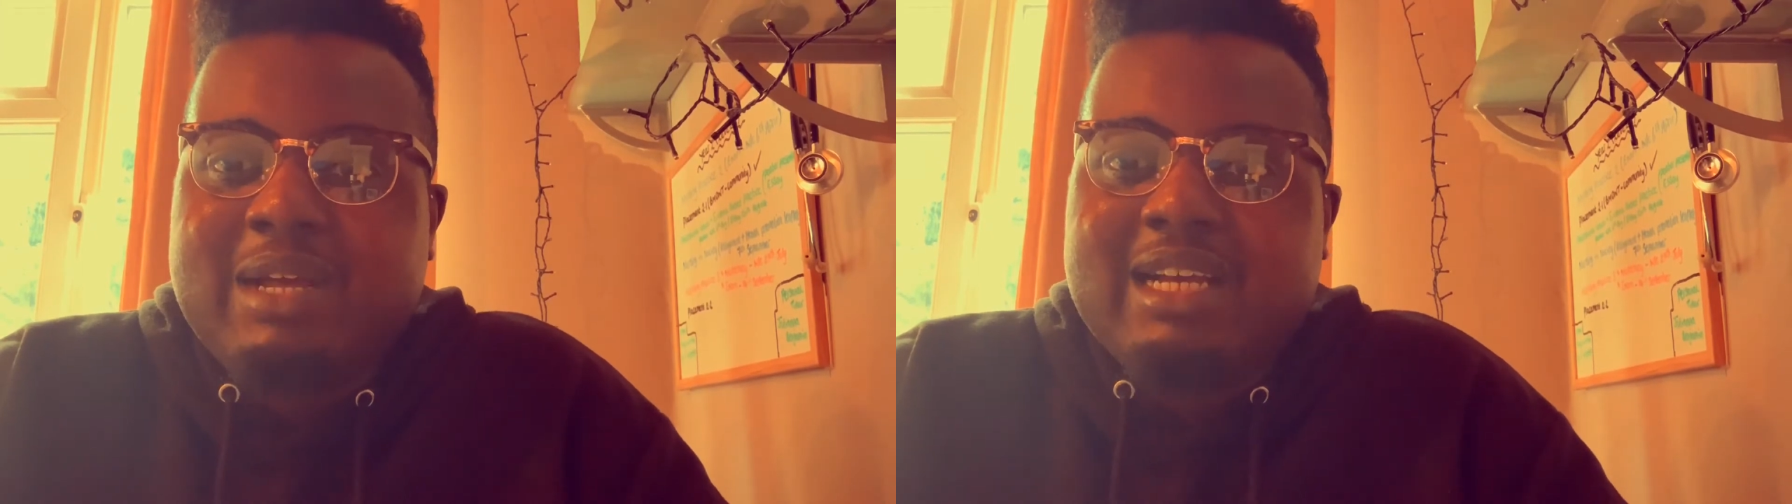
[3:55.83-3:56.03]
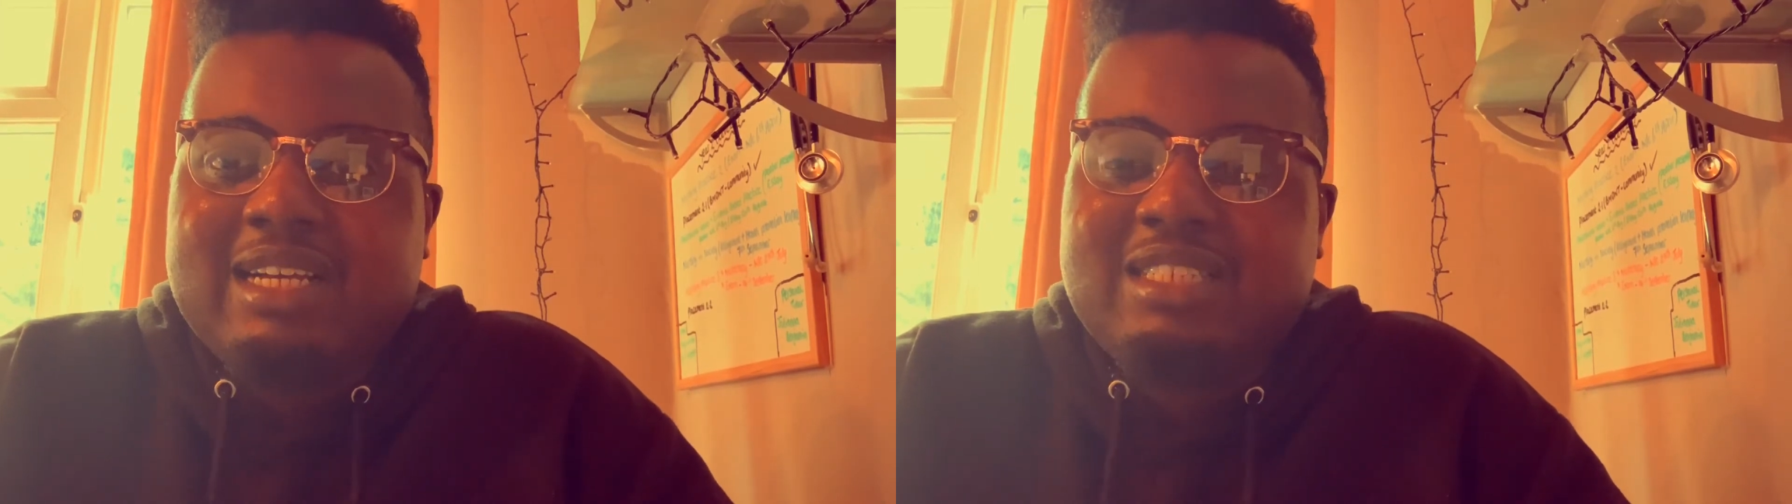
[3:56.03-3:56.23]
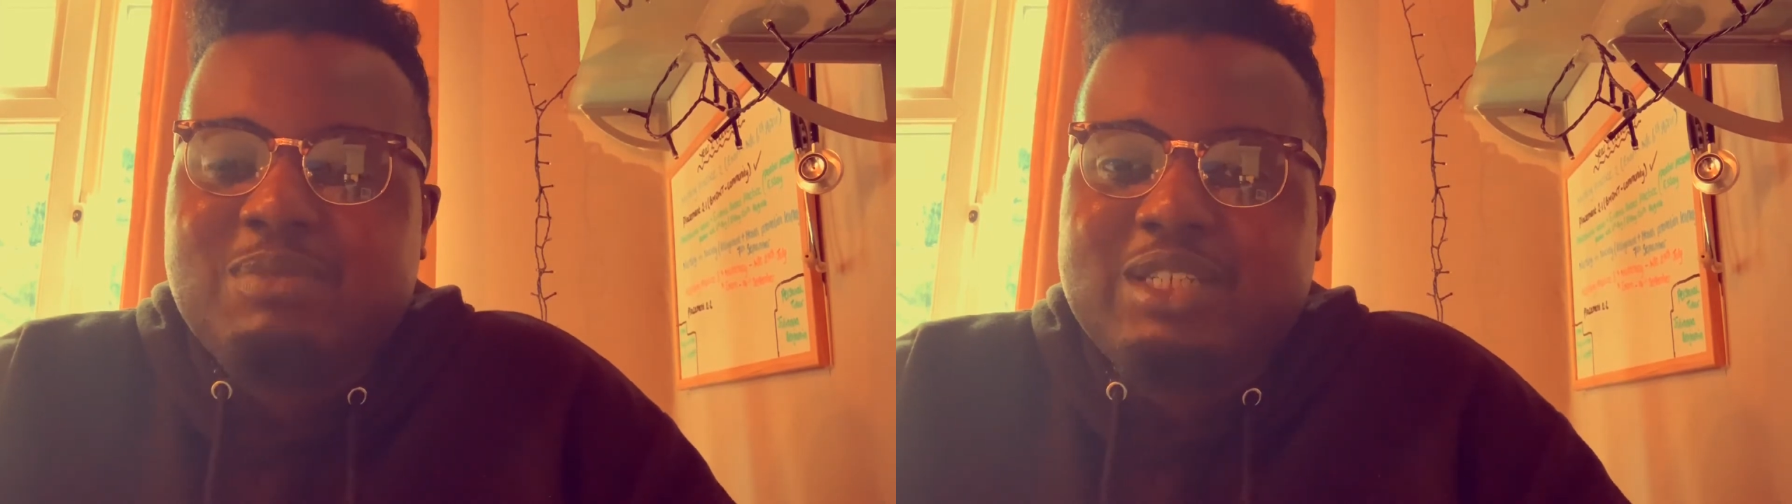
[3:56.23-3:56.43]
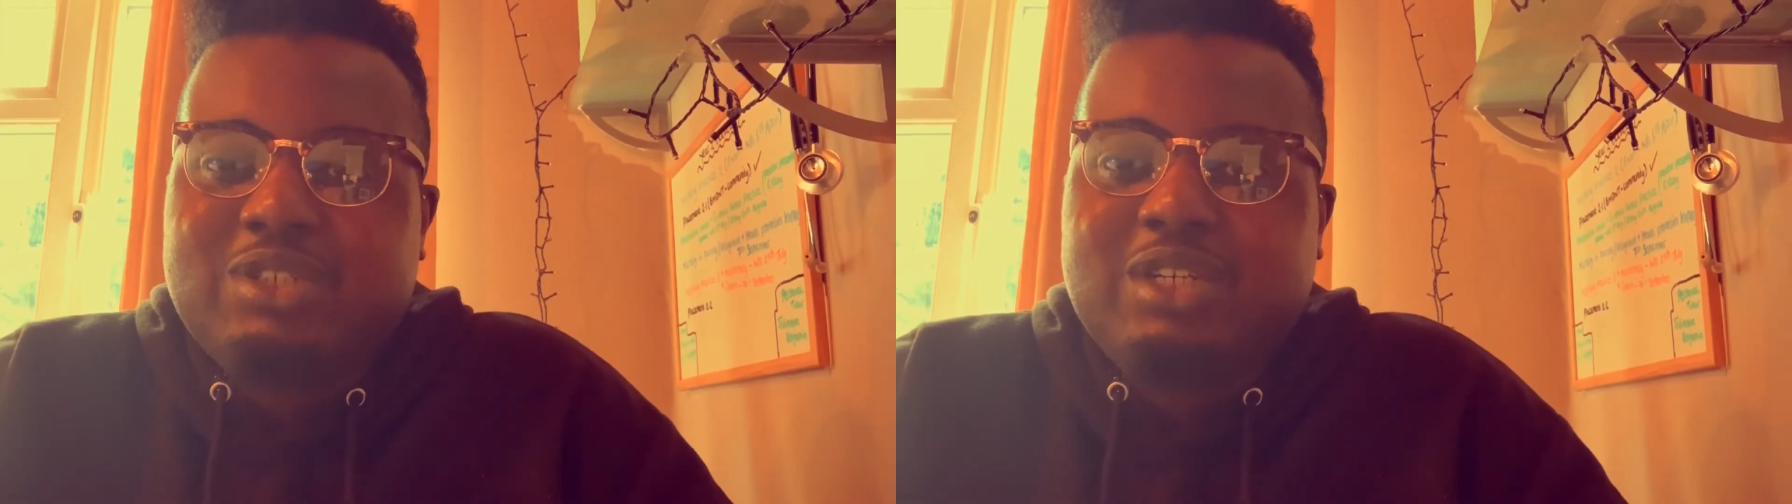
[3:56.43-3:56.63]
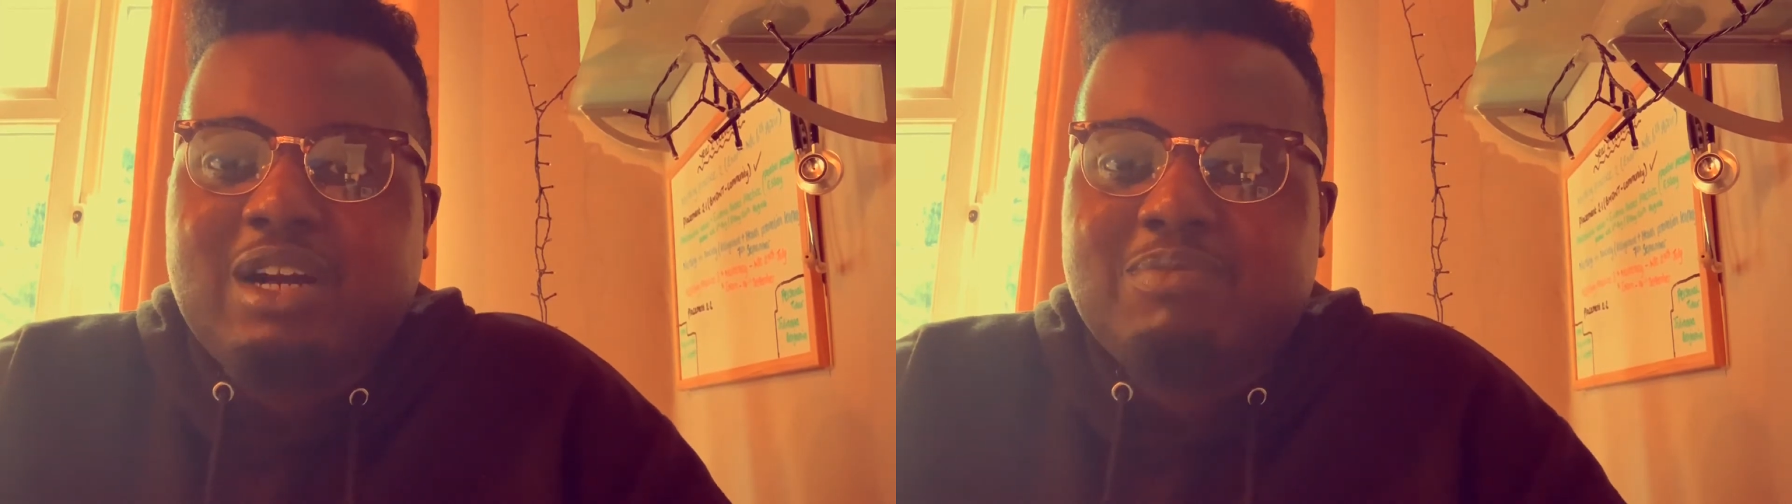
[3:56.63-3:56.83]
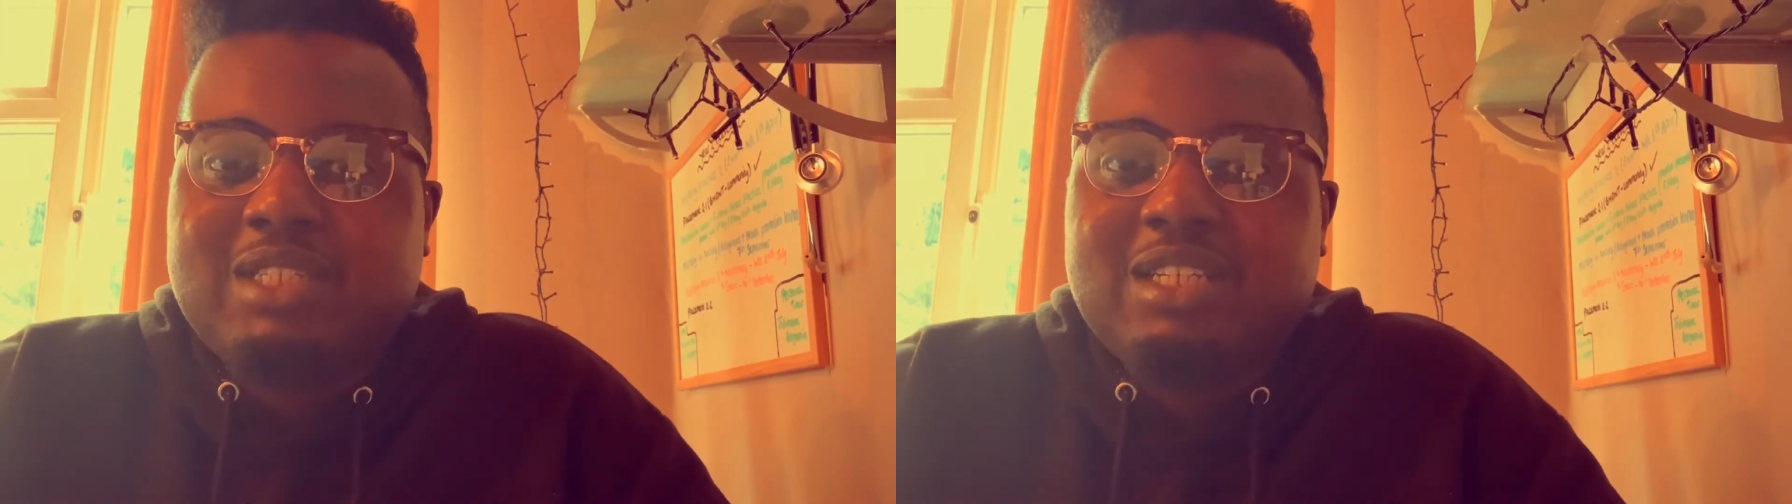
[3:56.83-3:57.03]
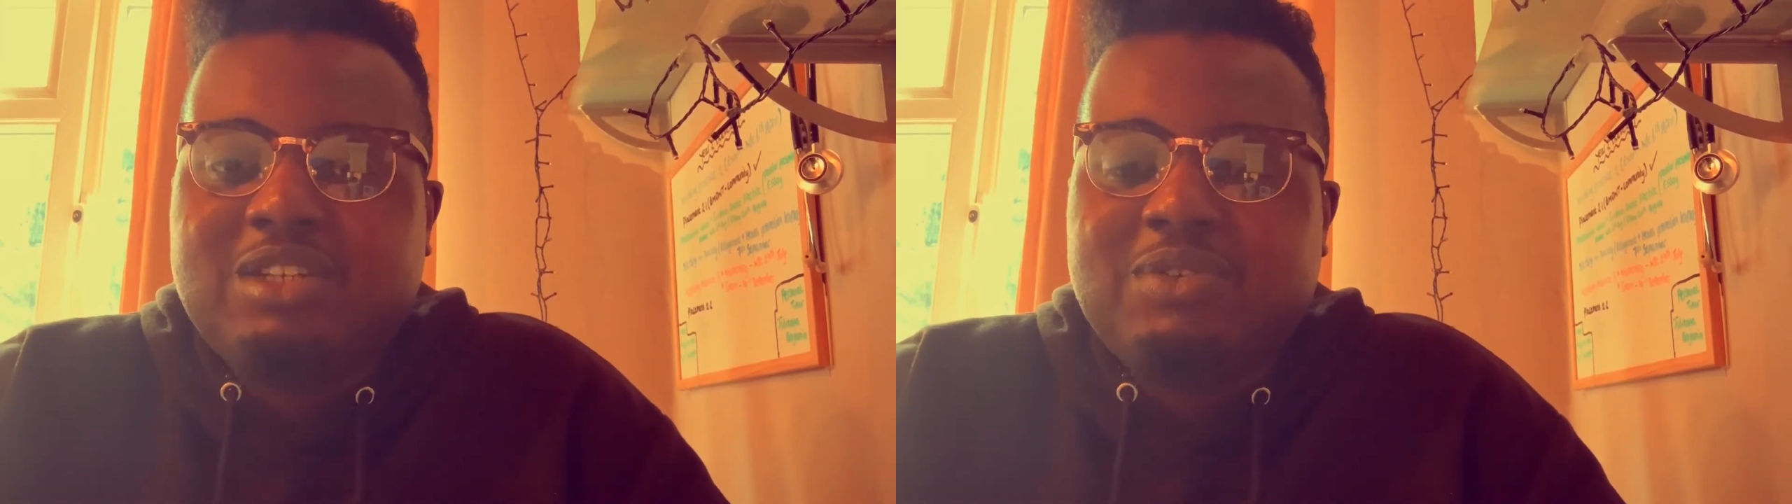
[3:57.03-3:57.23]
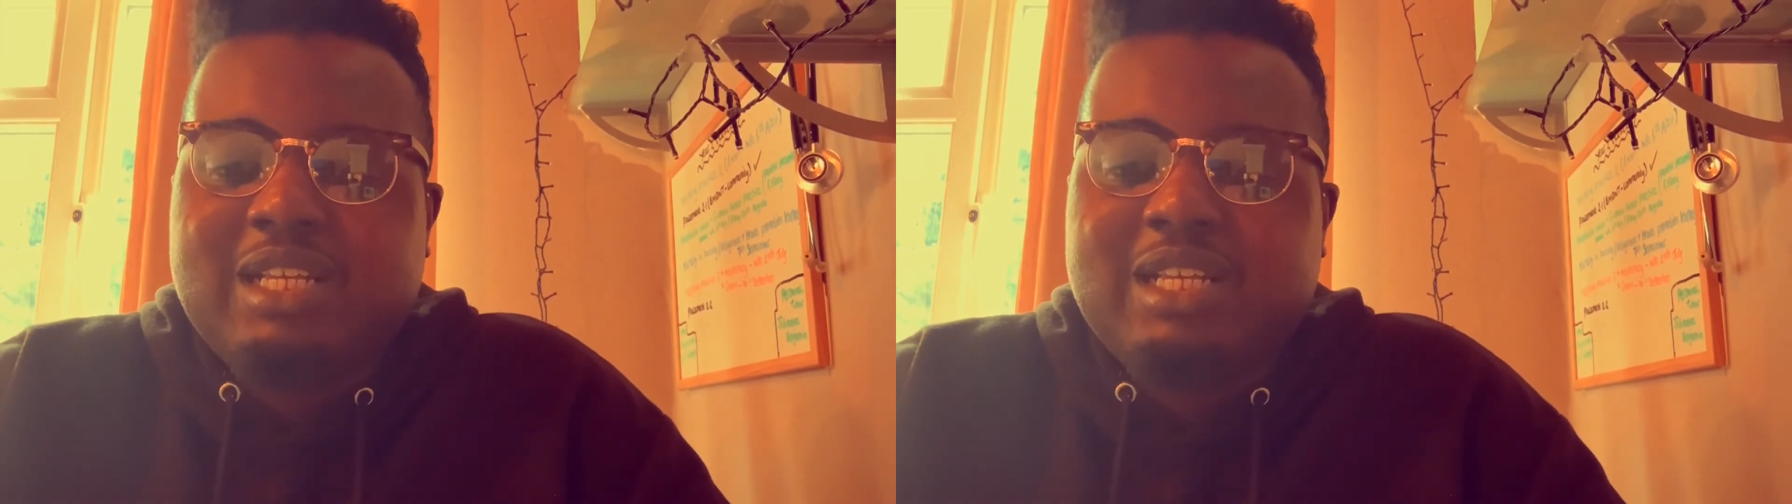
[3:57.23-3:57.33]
and to make sure you're competent doing it,